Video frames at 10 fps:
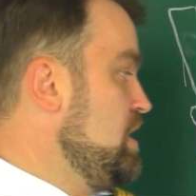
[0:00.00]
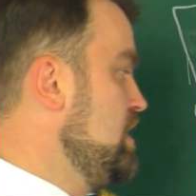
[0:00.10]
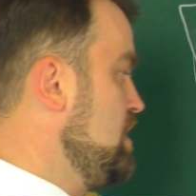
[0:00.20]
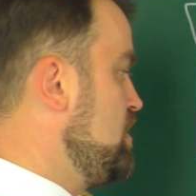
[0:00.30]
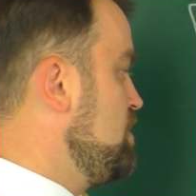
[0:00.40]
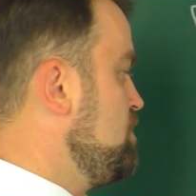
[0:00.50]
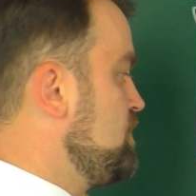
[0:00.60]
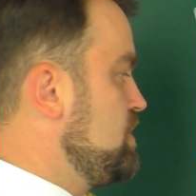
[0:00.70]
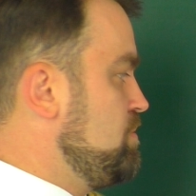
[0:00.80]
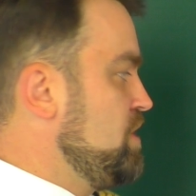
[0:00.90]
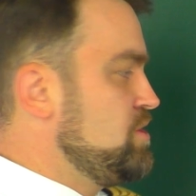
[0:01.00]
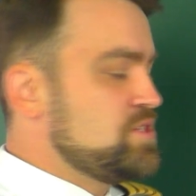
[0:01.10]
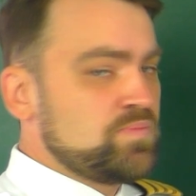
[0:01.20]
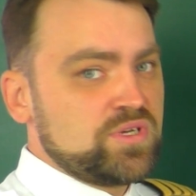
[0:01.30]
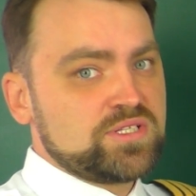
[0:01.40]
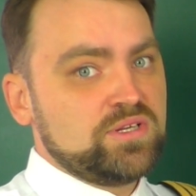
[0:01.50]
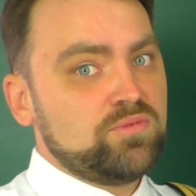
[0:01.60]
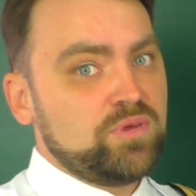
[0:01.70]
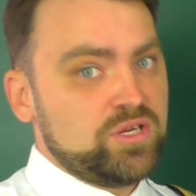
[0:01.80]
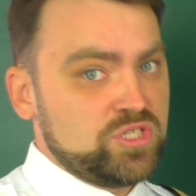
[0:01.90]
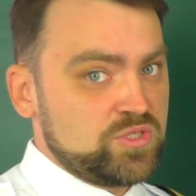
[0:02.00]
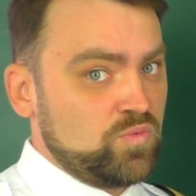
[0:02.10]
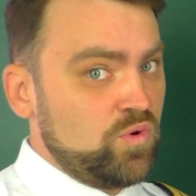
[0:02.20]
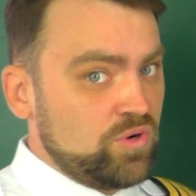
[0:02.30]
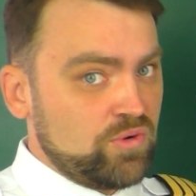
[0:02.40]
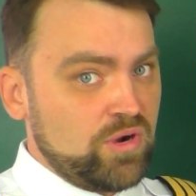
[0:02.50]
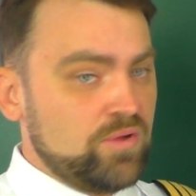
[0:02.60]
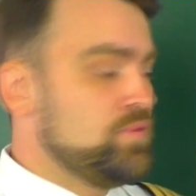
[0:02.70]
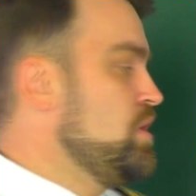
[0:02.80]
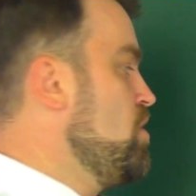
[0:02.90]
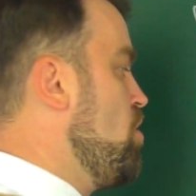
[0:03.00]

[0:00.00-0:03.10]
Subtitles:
Here, the maintenance personnel may just walk around,